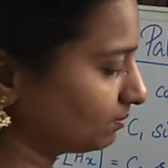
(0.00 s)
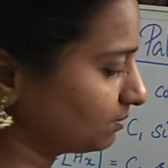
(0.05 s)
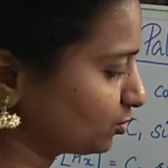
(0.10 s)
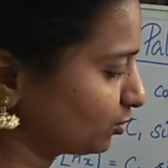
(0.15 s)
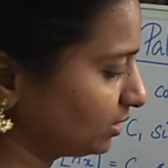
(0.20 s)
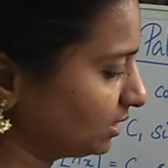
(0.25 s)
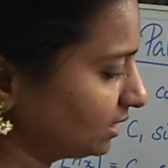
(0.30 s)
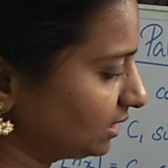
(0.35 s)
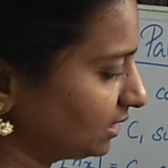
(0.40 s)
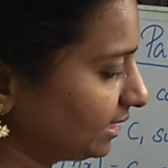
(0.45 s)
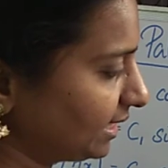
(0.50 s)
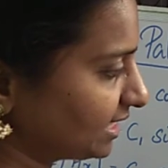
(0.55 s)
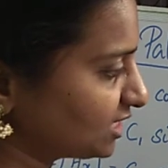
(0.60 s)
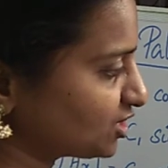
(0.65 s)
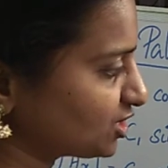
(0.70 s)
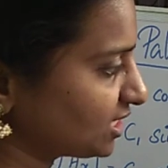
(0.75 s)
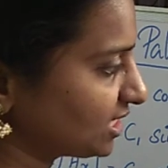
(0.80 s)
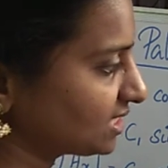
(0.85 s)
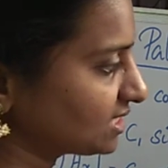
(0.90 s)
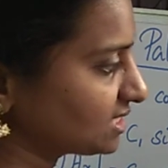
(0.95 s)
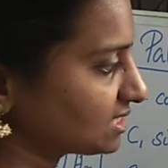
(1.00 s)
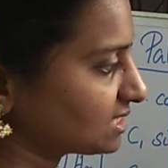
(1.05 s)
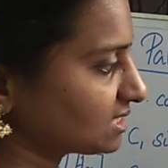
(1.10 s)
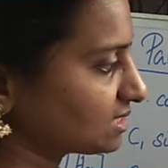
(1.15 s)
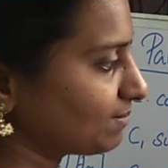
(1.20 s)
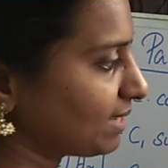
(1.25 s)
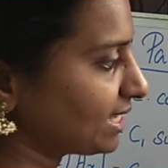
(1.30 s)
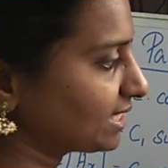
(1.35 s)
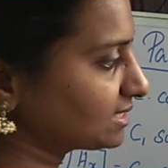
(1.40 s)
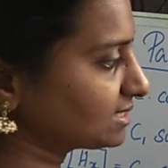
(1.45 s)
So here Hx
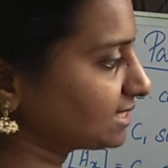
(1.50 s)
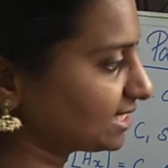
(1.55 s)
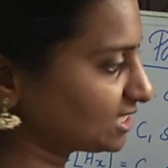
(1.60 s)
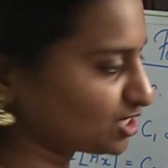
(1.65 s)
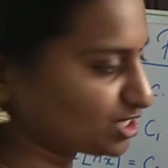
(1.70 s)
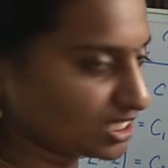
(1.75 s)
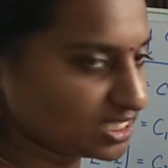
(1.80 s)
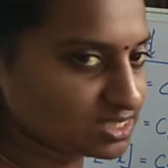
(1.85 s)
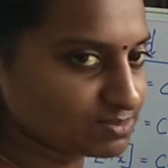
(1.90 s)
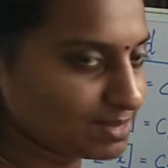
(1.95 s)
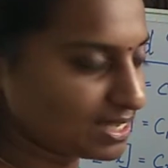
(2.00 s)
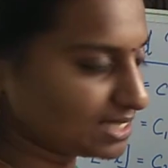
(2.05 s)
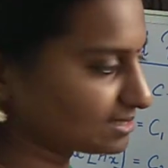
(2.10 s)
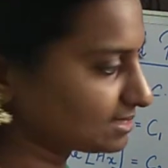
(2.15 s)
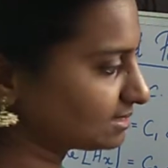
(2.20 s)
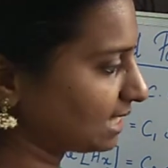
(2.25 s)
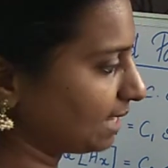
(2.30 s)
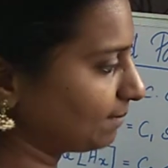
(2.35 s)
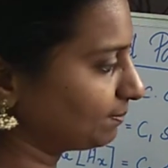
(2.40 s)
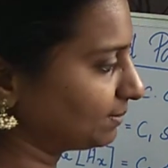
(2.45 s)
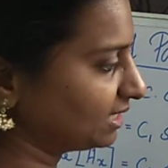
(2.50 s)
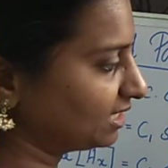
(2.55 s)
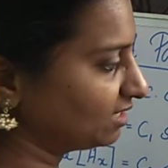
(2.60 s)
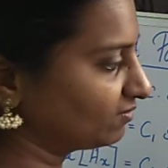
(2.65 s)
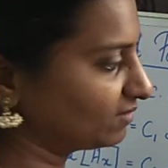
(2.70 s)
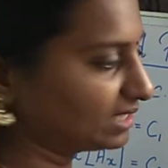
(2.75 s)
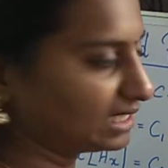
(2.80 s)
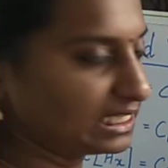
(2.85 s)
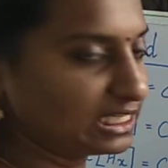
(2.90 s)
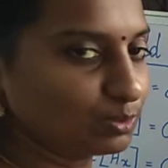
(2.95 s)
max is happening
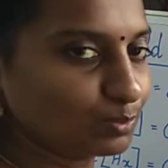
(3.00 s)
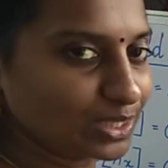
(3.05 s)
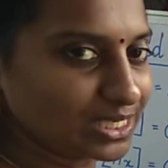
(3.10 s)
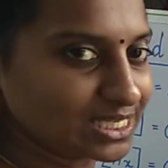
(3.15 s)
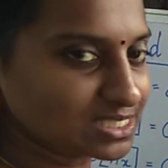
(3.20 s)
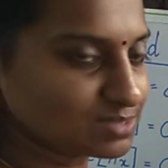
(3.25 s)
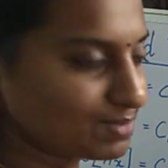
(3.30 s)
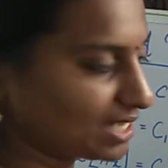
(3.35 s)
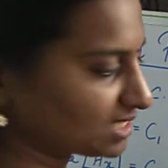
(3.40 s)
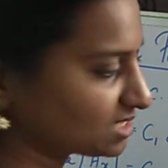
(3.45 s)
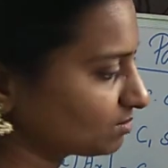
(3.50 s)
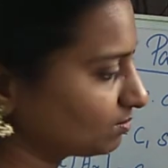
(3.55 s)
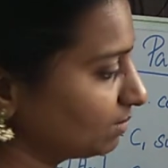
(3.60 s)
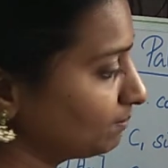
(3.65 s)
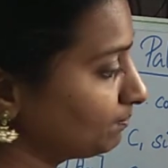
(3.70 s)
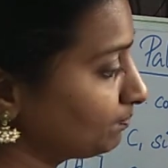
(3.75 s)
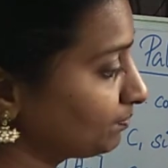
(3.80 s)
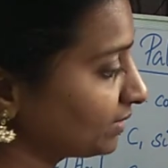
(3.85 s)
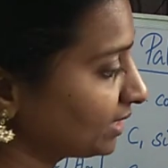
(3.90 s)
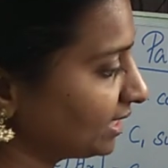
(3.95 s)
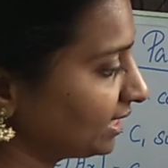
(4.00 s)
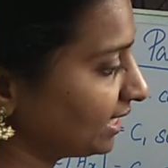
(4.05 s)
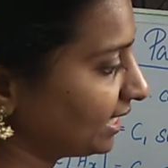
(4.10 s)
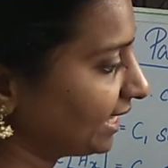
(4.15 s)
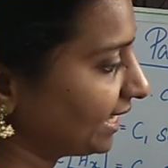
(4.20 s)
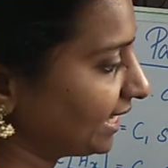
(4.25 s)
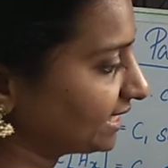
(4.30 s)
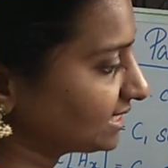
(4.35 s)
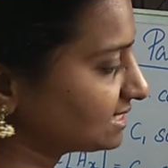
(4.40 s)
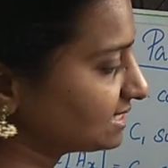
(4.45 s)
when EY is maximum.
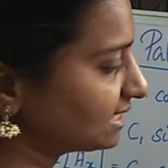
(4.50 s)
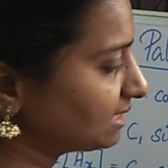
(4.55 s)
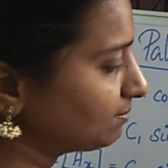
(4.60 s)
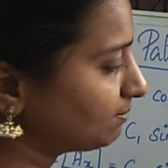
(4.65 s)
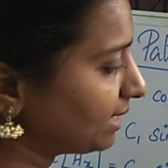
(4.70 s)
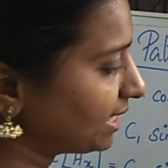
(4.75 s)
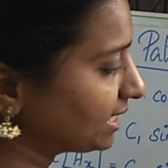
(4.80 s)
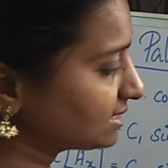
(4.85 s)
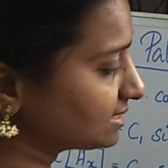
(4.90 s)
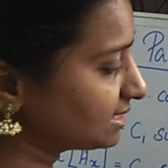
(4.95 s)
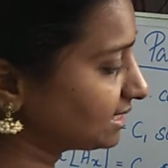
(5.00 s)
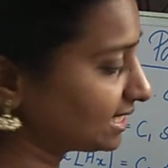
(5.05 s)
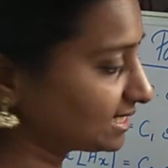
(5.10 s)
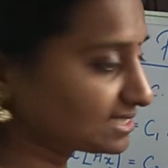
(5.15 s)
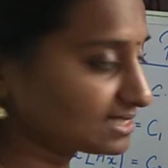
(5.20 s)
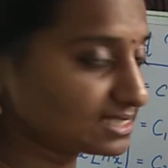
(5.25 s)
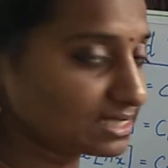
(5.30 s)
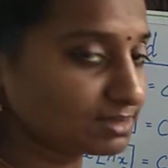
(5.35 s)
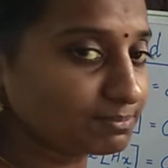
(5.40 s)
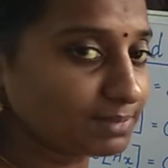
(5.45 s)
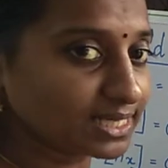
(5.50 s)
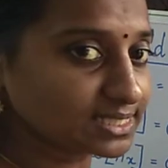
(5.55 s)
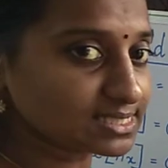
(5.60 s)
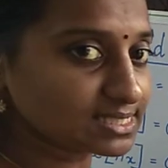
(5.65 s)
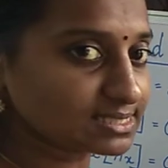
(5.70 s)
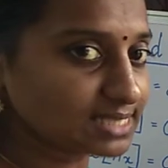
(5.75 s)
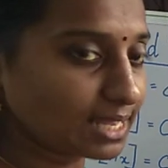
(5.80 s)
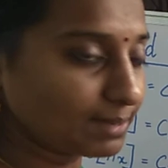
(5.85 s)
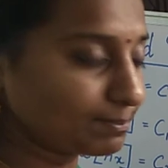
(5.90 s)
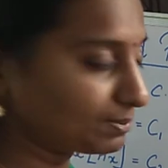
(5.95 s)
Hz max and Hz max
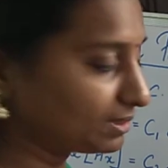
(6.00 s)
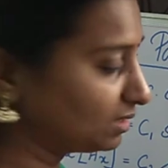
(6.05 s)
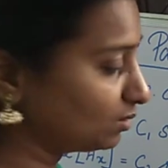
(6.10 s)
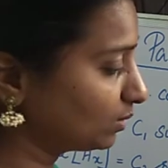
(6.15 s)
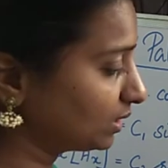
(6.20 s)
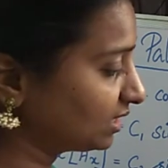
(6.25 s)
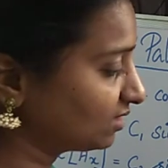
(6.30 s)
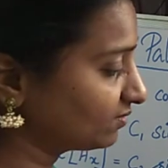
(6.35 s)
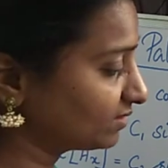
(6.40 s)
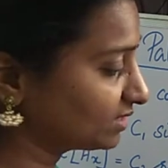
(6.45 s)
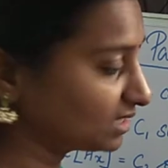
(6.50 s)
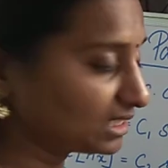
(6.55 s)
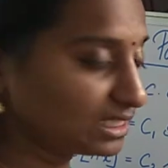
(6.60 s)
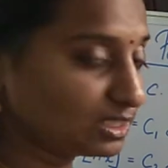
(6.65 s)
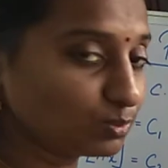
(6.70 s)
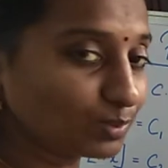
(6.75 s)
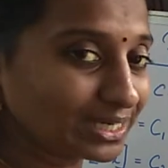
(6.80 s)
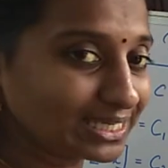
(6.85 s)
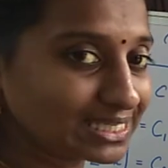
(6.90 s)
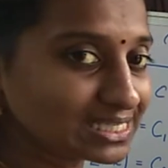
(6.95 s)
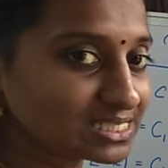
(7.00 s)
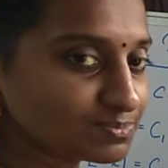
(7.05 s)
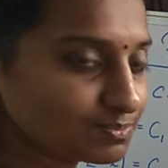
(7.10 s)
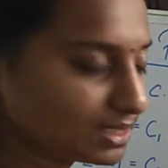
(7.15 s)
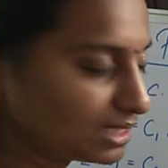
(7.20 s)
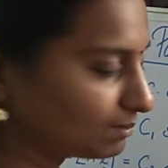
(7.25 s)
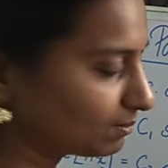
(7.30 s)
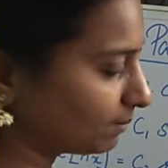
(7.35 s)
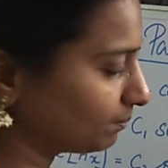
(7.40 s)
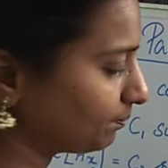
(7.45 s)
is happening whenever the EY is
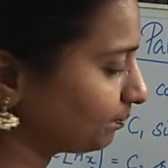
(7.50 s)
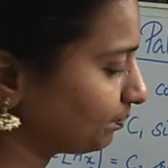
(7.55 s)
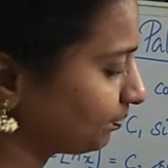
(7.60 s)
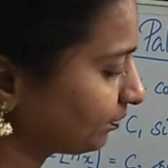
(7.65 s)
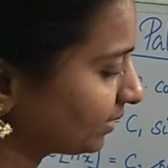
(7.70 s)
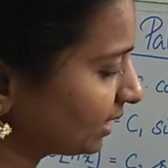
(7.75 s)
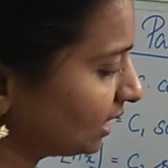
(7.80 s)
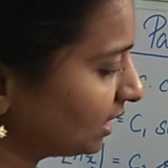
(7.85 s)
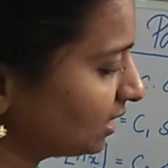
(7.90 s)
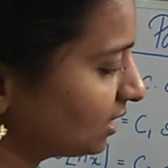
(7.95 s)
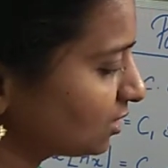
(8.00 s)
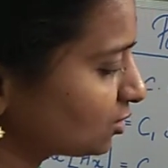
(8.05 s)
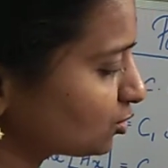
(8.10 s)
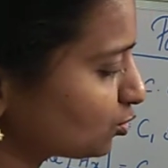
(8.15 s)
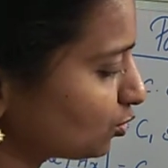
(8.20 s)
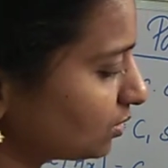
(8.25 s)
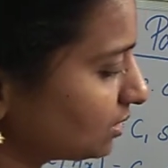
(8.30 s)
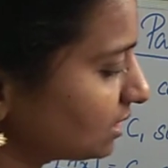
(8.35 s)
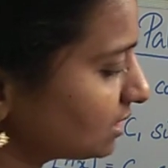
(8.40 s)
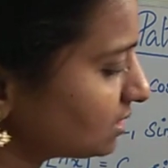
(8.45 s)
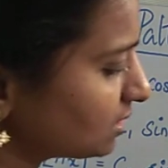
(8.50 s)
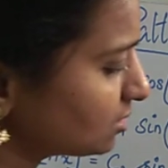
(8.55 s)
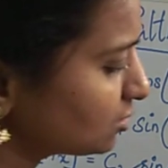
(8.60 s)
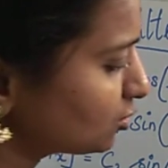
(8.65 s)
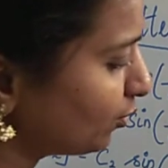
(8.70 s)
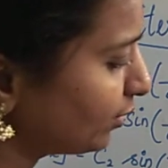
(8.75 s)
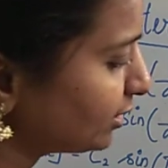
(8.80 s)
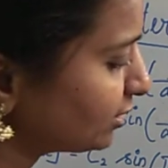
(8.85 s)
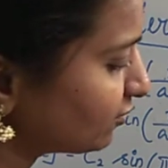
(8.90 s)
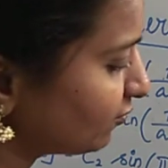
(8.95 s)
minimum. So this is
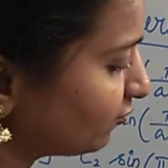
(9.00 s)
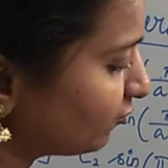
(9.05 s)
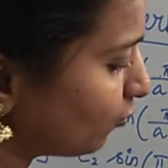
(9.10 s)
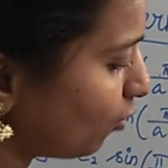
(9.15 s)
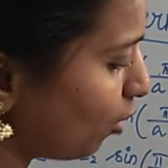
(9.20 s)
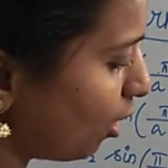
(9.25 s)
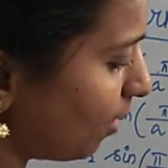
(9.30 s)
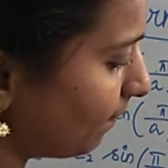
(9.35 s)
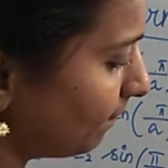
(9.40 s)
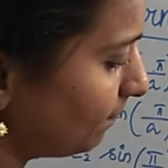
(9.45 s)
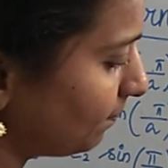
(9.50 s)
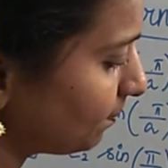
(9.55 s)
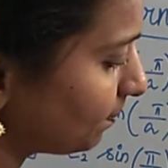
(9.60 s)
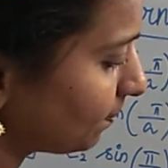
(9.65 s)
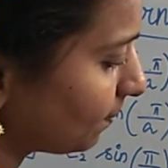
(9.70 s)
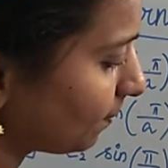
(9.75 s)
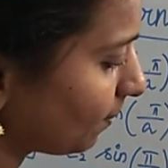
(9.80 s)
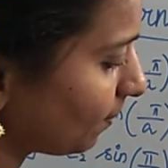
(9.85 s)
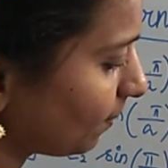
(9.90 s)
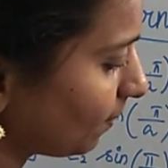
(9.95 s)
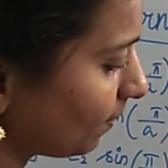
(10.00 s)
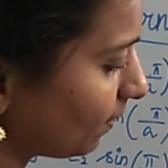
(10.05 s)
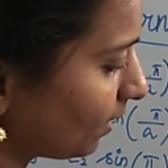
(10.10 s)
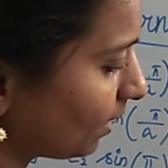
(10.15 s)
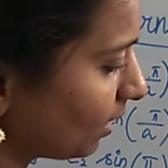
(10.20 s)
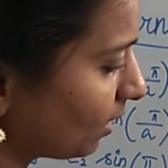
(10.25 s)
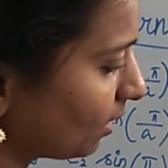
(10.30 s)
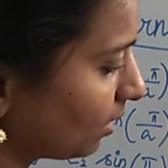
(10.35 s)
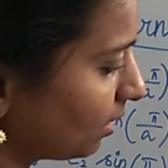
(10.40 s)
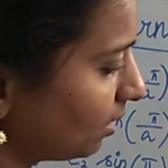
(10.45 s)
going to form
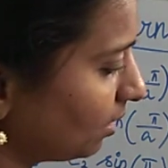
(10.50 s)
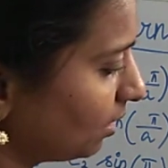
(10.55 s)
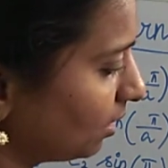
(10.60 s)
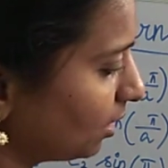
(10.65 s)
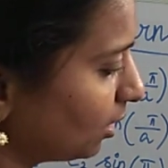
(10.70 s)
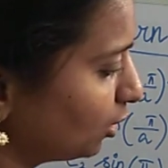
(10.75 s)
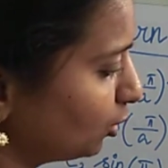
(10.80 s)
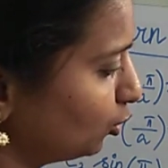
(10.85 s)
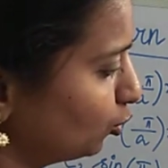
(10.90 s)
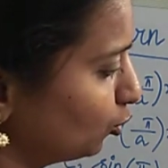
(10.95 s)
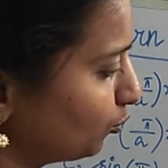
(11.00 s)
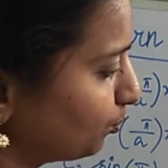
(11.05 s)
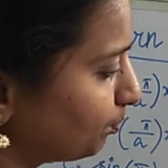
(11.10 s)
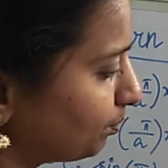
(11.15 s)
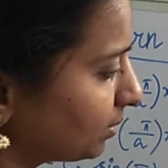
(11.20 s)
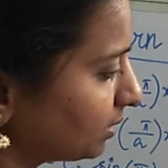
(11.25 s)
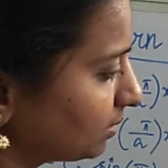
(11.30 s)
a loop.